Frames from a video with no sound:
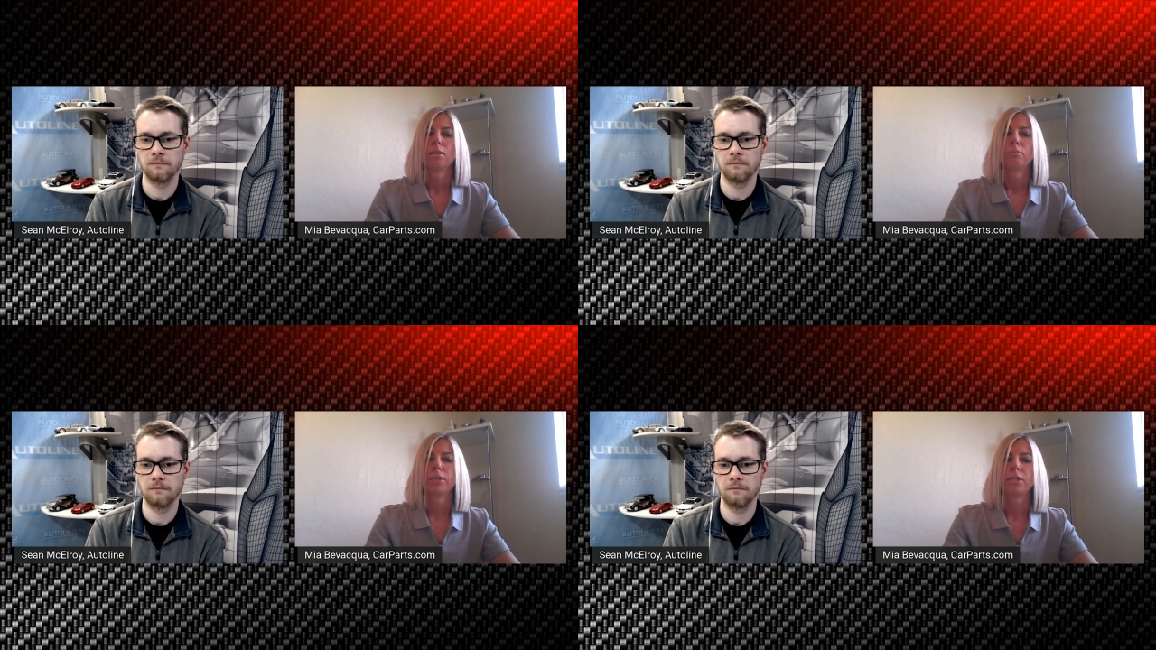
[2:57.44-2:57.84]

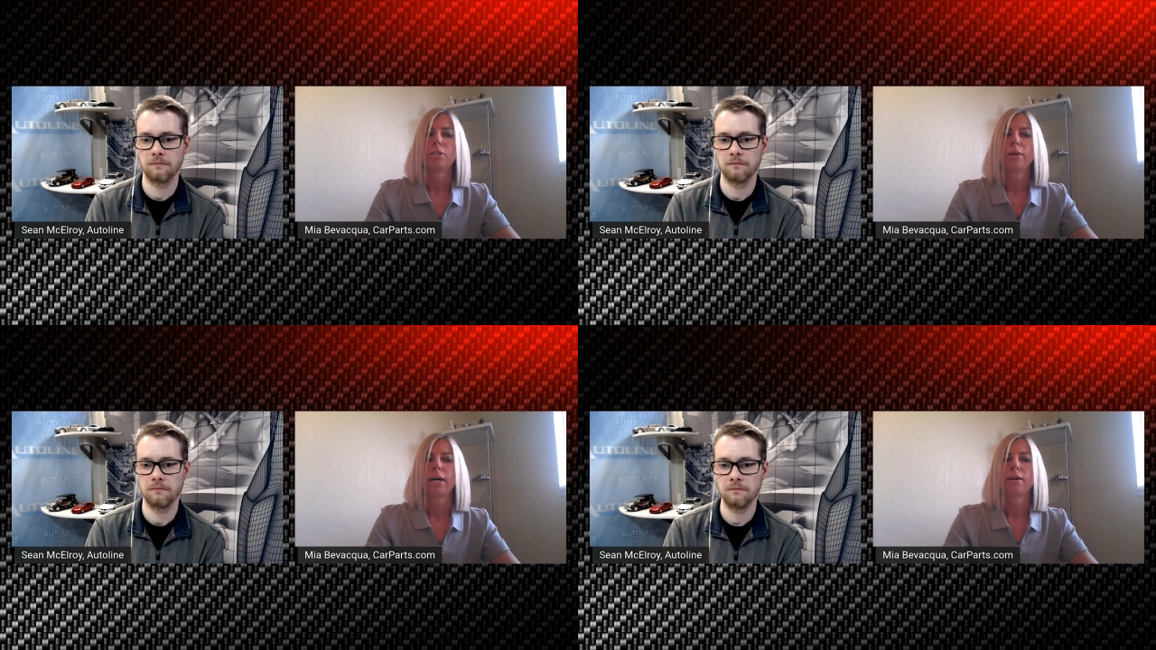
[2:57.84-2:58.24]
Speaker 1: but they
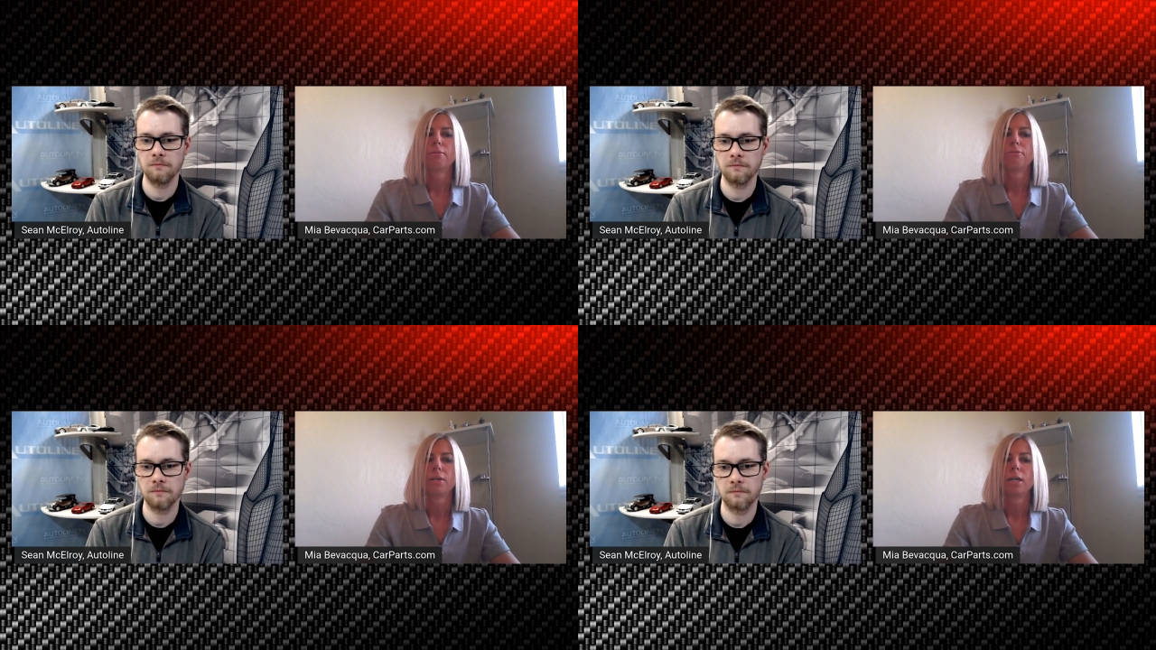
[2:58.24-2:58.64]
do
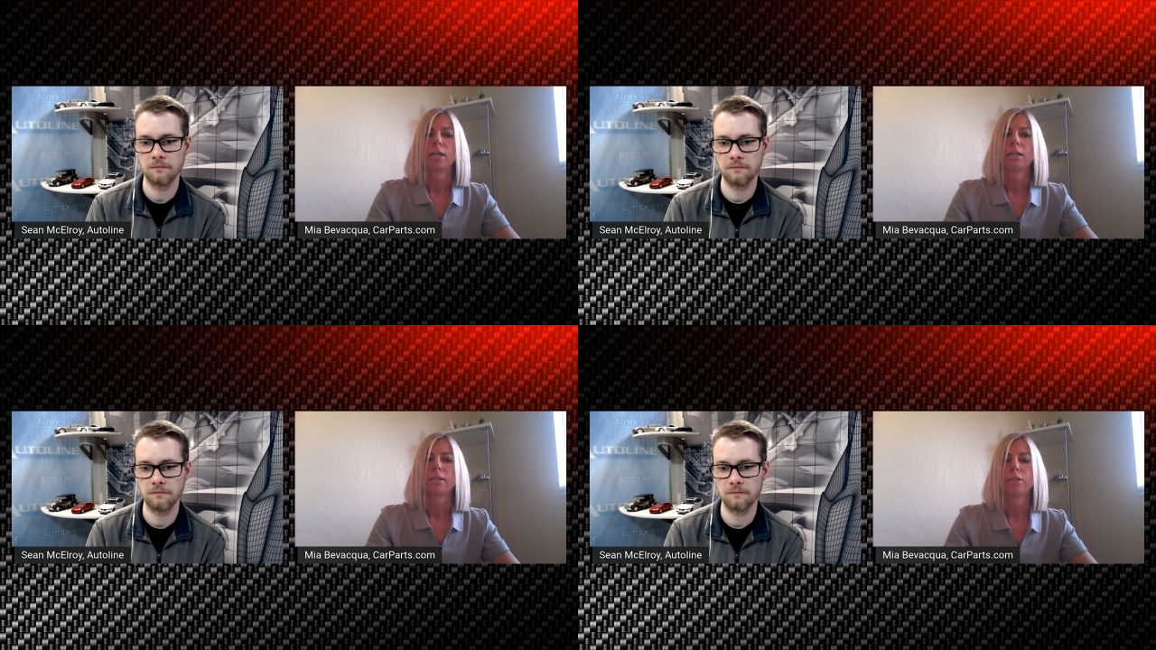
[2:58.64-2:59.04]
have
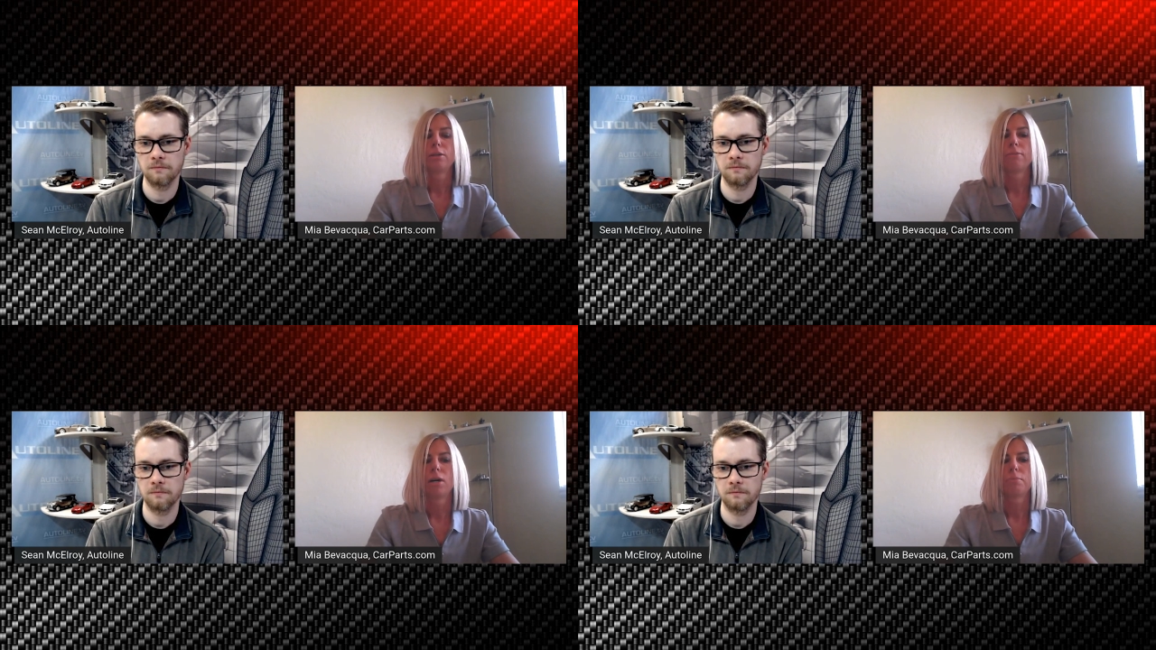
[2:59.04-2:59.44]
uh, they do
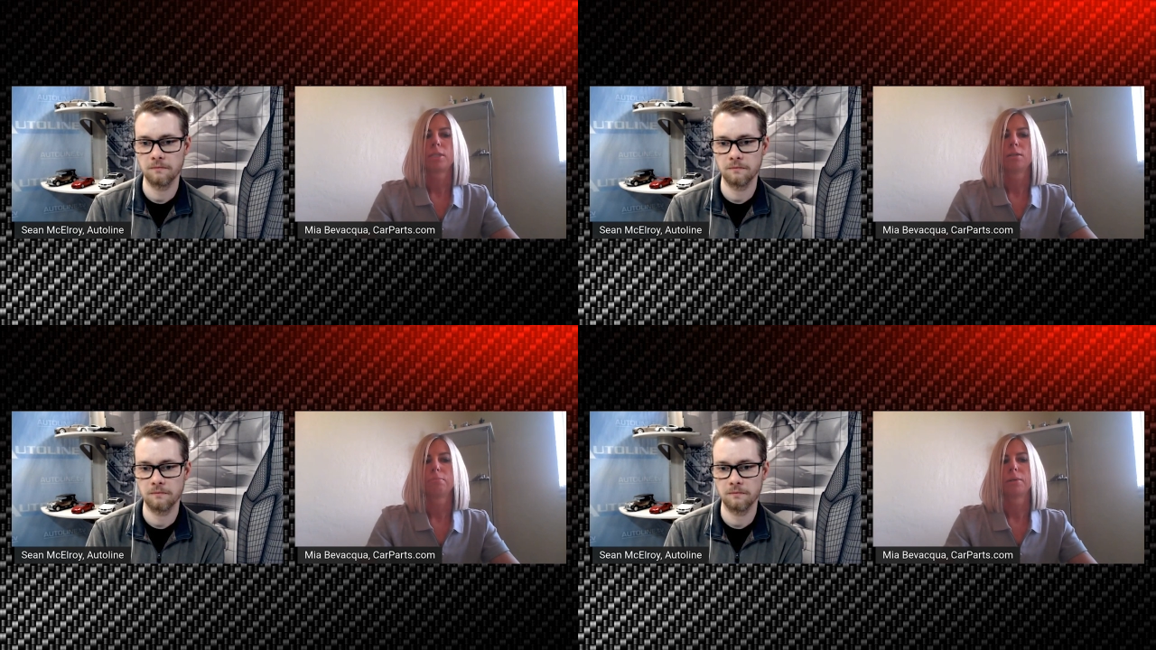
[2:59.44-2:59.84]
have
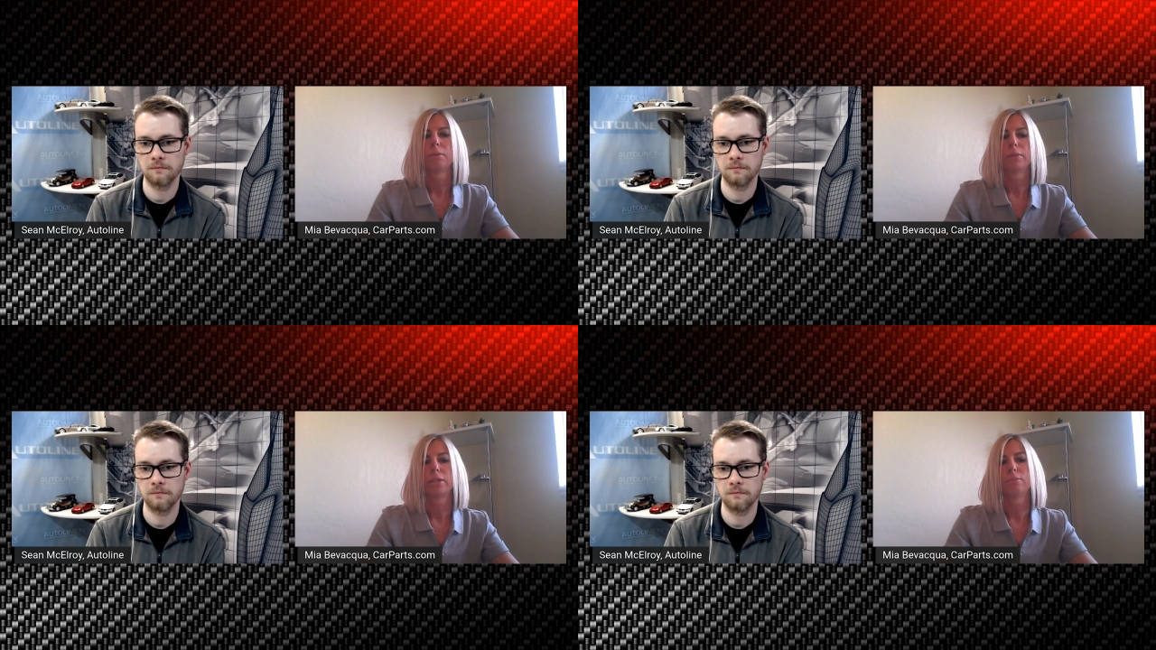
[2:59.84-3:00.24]
upkeep,
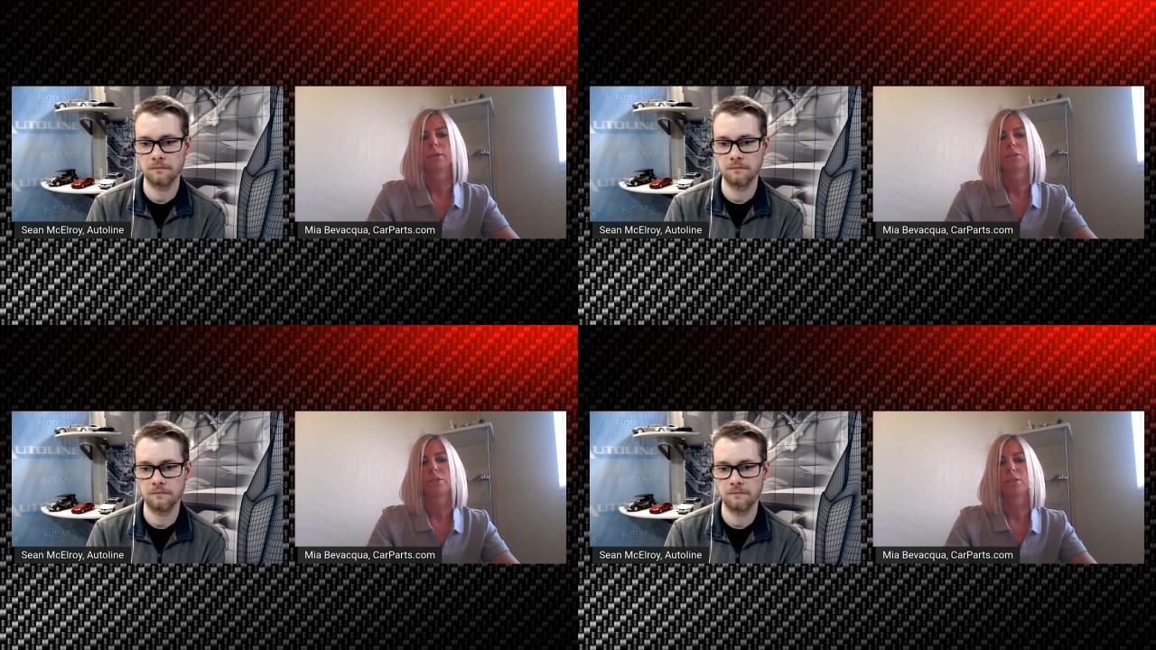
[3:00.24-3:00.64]
um, like you
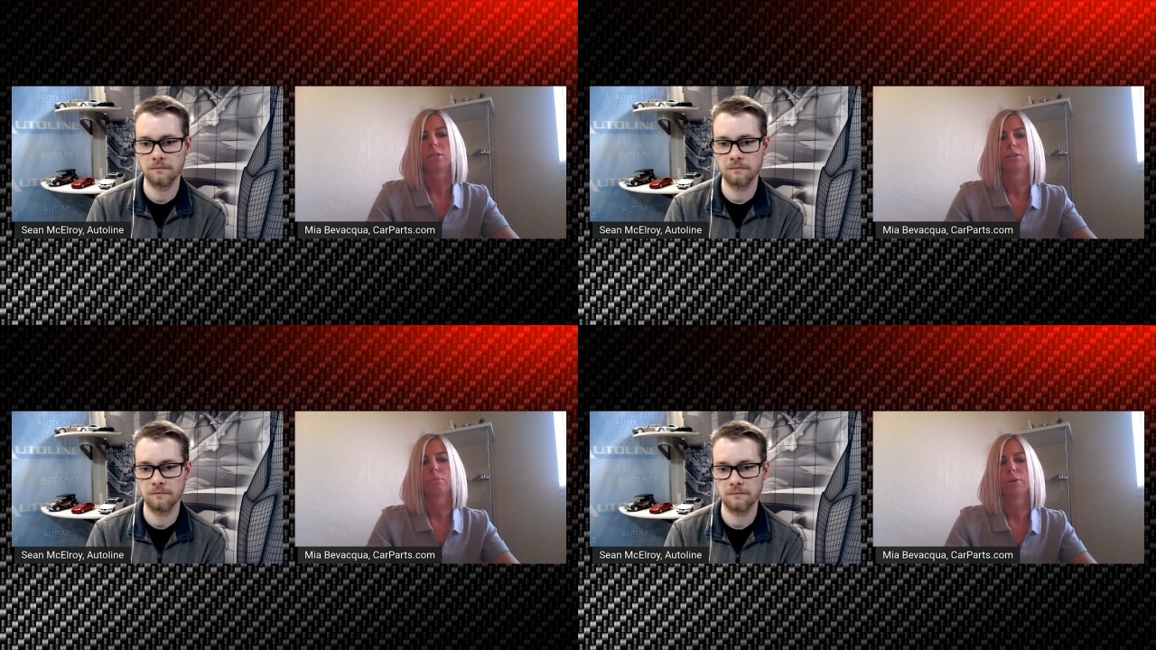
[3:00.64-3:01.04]
mentioned,
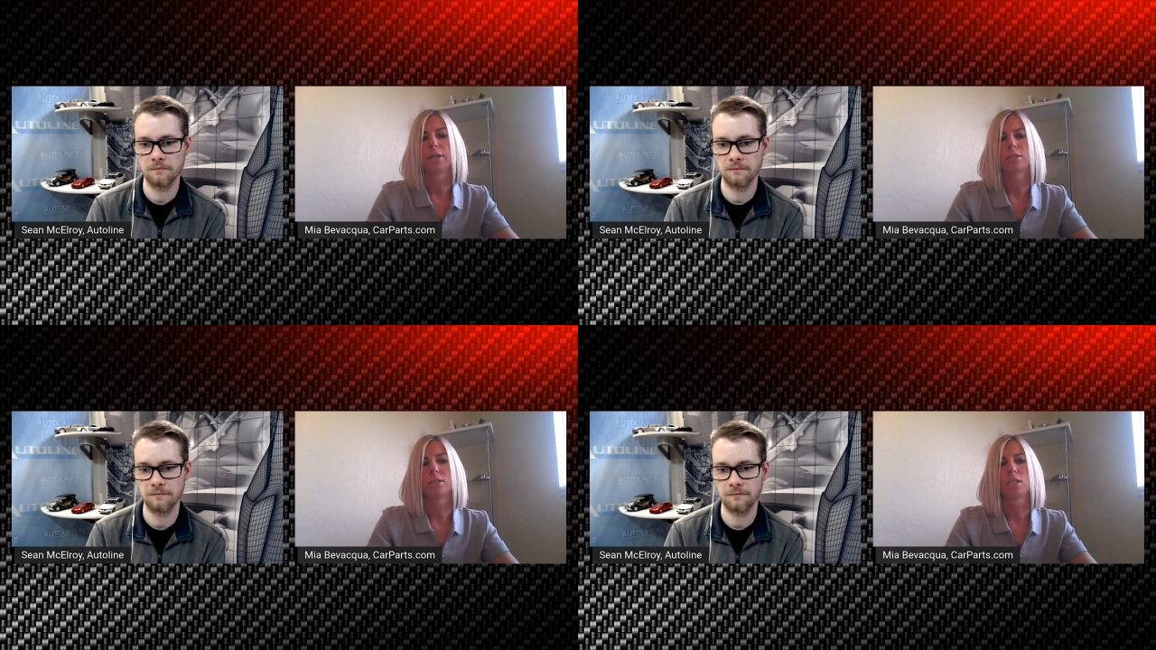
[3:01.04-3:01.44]
you know, brakes and